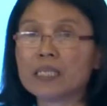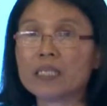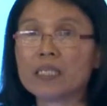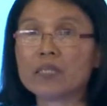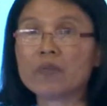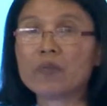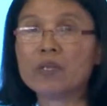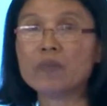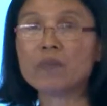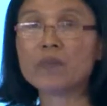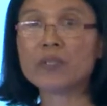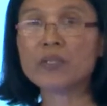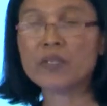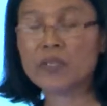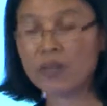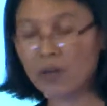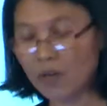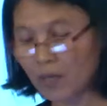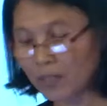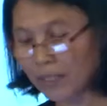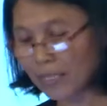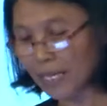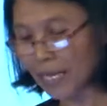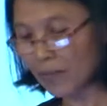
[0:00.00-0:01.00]
even
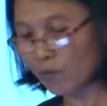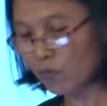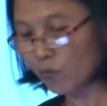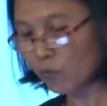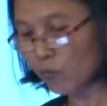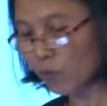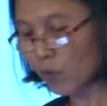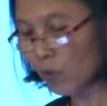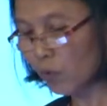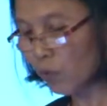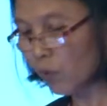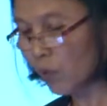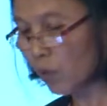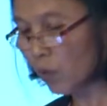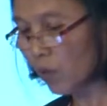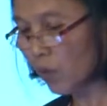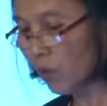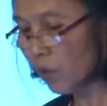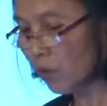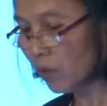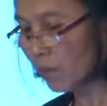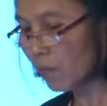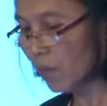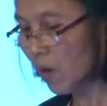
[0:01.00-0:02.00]
beyond that, we will
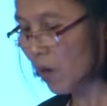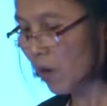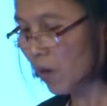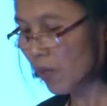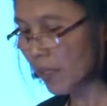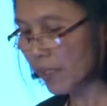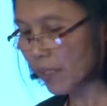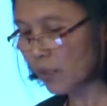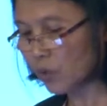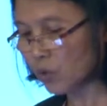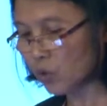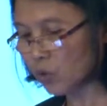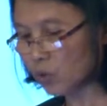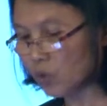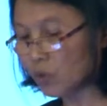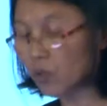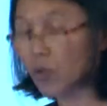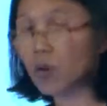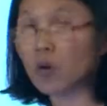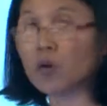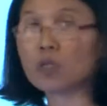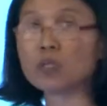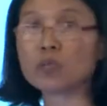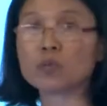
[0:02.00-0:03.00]
look more into
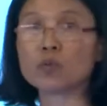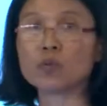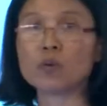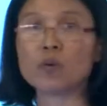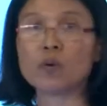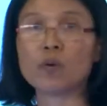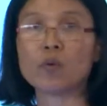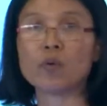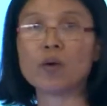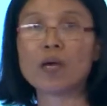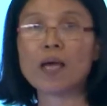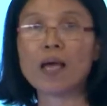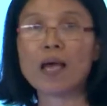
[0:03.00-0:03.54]
those who